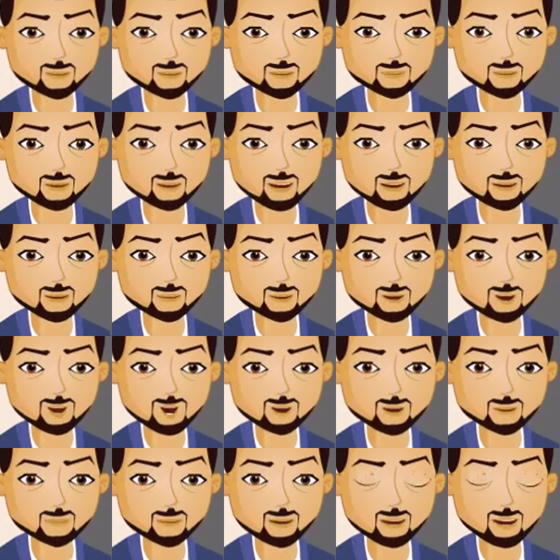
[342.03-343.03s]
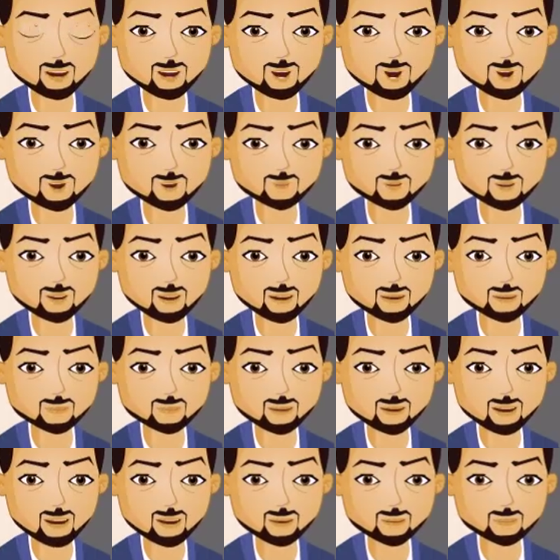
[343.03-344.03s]
such that the
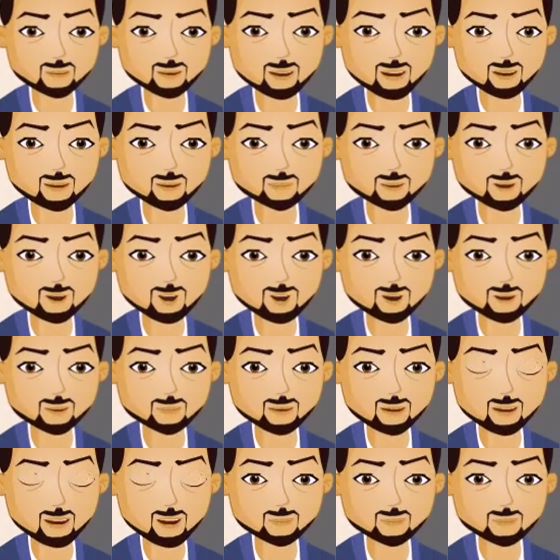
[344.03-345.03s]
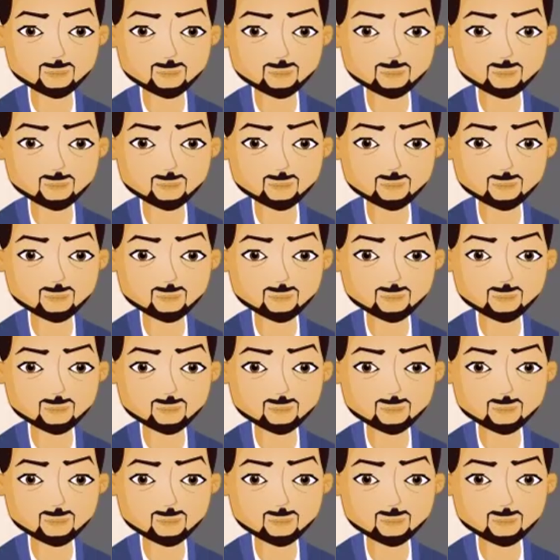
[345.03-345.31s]
product of the new divisor